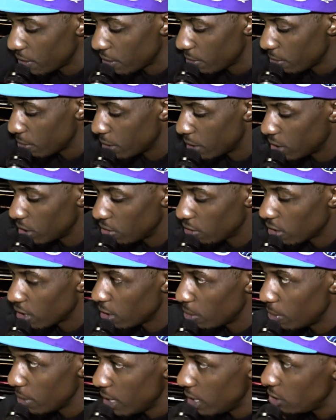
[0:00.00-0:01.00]
From underground
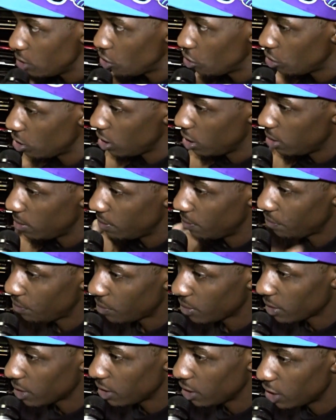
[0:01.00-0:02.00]
to mainstream.
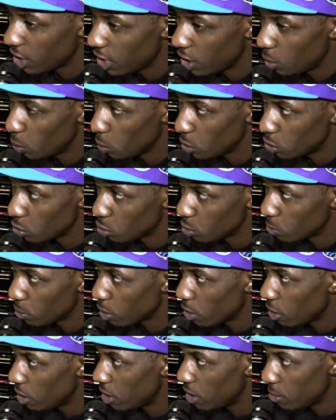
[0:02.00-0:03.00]
You hear the whistles
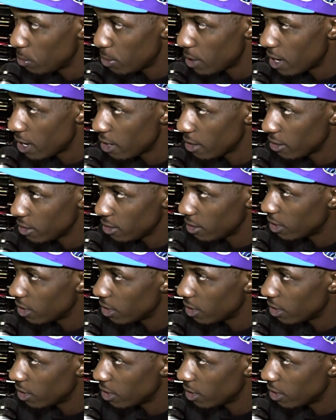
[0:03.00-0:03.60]
blowing in the back.